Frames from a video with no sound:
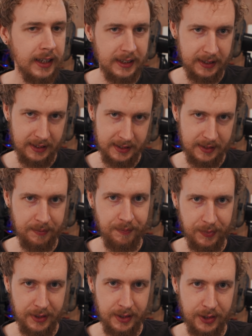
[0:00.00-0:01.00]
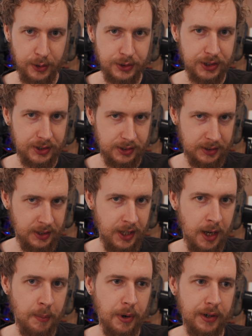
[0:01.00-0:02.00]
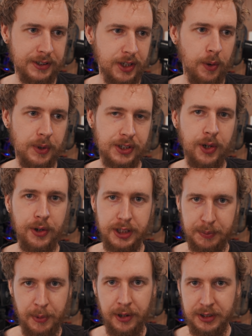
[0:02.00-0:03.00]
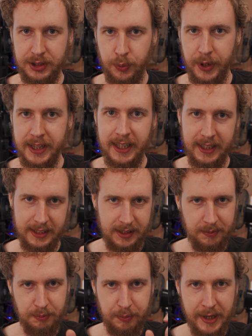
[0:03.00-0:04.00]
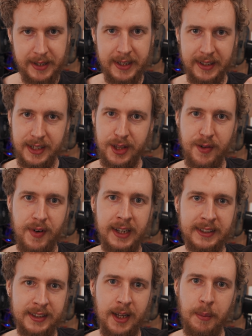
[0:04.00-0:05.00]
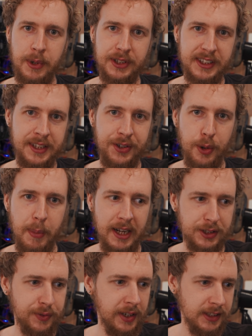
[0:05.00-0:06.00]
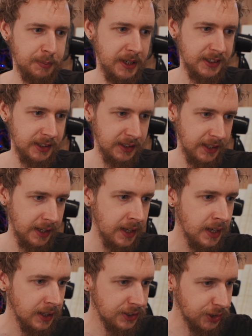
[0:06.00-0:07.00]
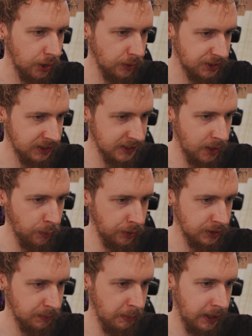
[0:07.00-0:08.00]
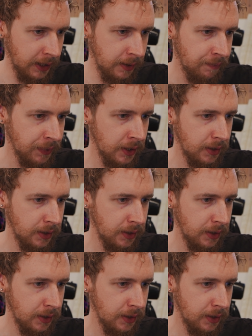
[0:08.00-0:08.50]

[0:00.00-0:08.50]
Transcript: Like those numbers are what corresponds with like picking the device numbers in your batch files, basically. So since I want my